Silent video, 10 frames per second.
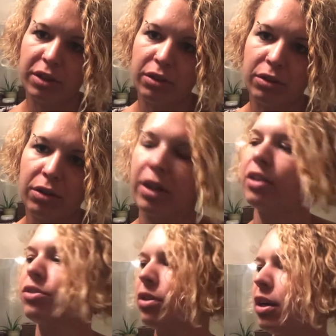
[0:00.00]
low. Okay,
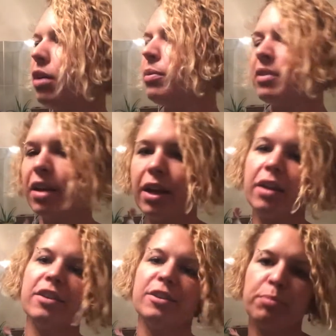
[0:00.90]
so here we're
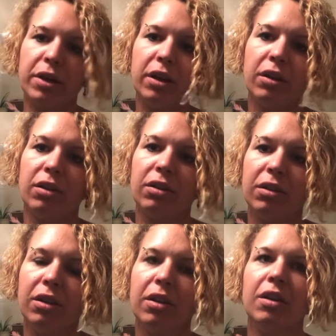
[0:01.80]
taking this
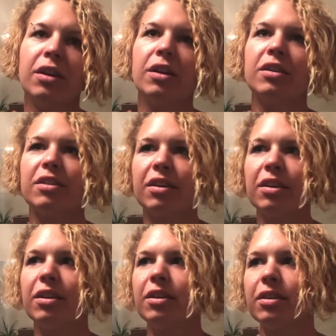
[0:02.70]
pill
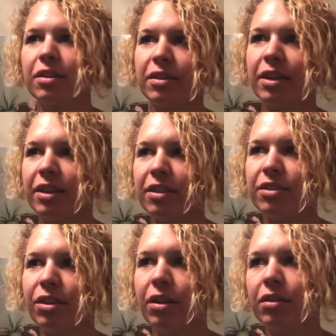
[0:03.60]
to take the
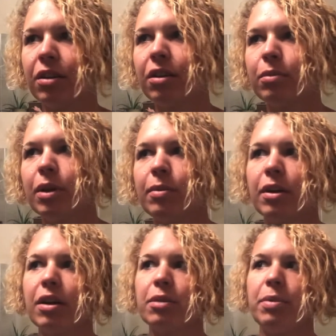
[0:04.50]
salt out of my
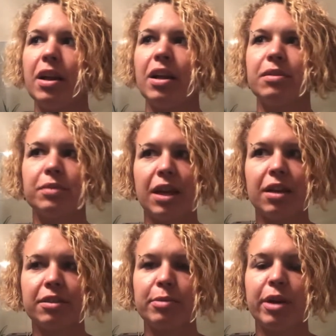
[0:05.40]
body,
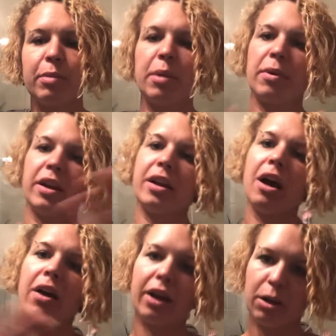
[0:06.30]
potassium out of my body.
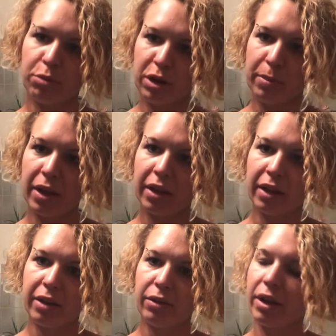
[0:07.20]
Now I gotta put it back
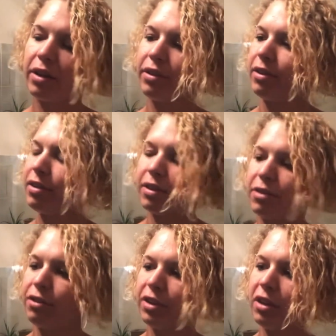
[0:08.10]
in. Okay, so this
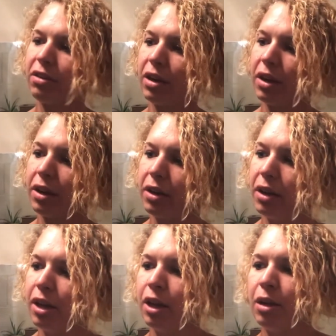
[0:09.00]
doesn't feel right.
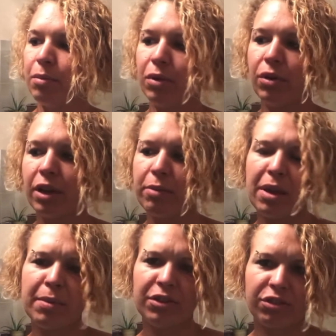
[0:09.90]
But okay,
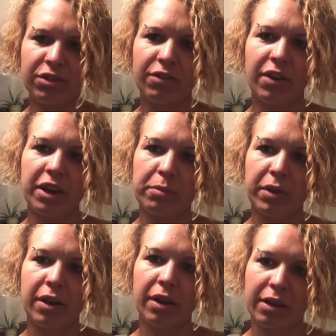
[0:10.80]
maybe it's just a
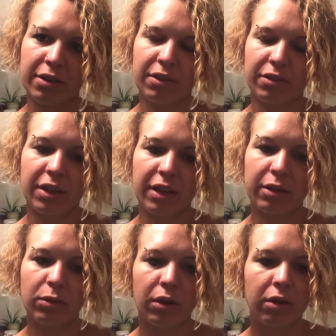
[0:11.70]
vitamin. I guess I'll take
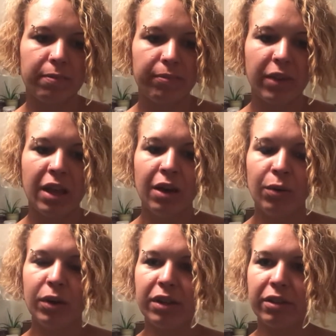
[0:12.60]
it. Well,
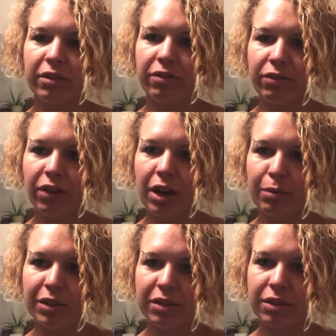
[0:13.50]
when the
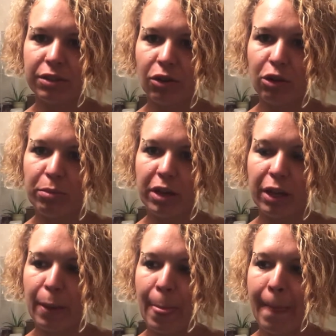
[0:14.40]
pharmacist told
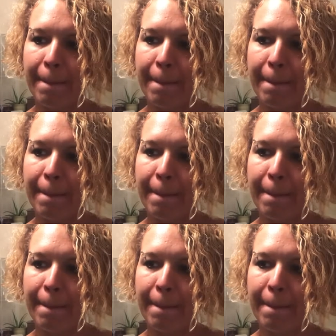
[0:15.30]
me